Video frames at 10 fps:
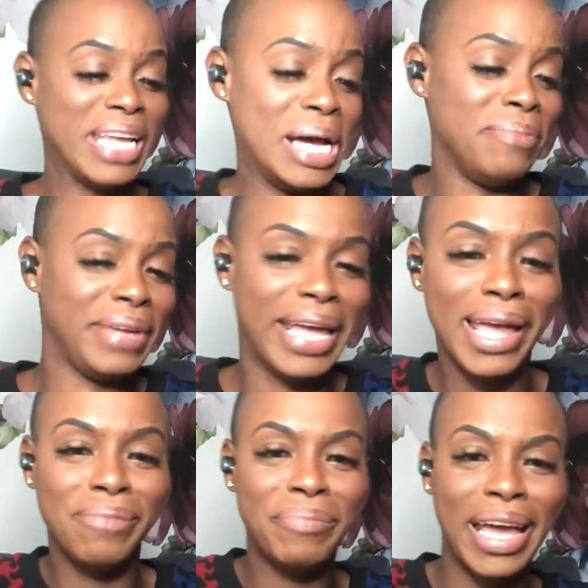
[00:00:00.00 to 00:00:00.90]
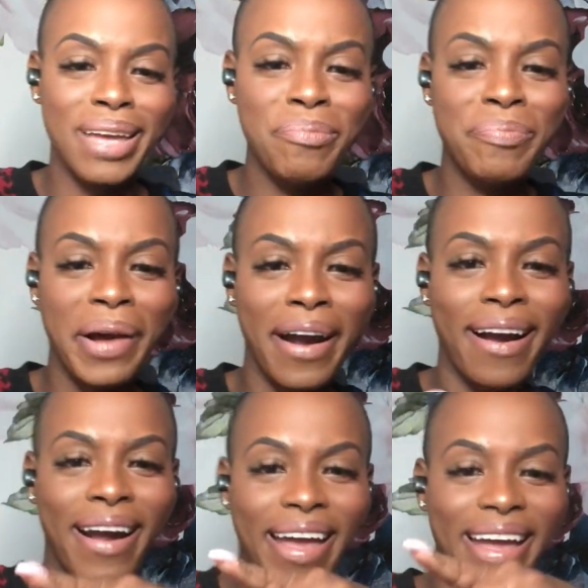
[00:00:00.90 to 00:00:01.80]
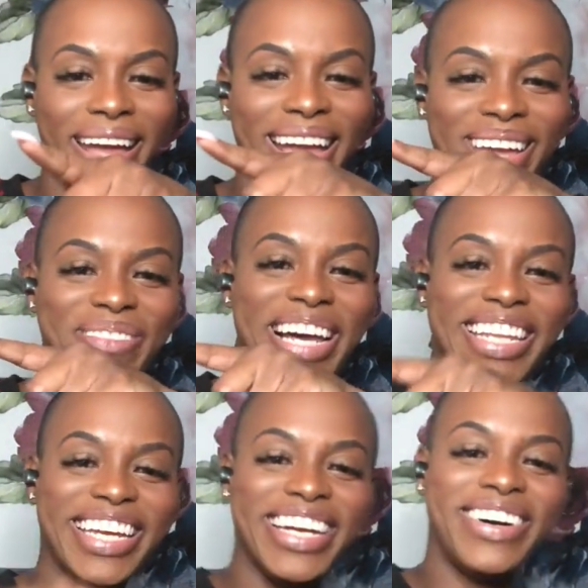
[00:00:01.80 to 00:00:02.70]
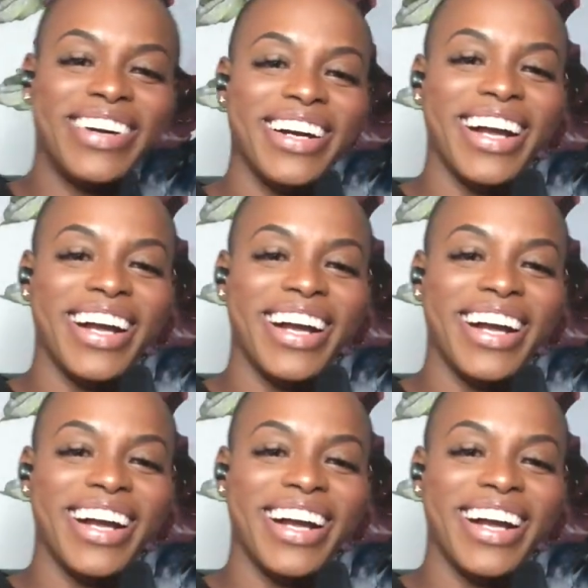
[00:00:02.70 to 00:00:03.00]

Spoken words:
I'm getting paper. Hey, bye, Leo.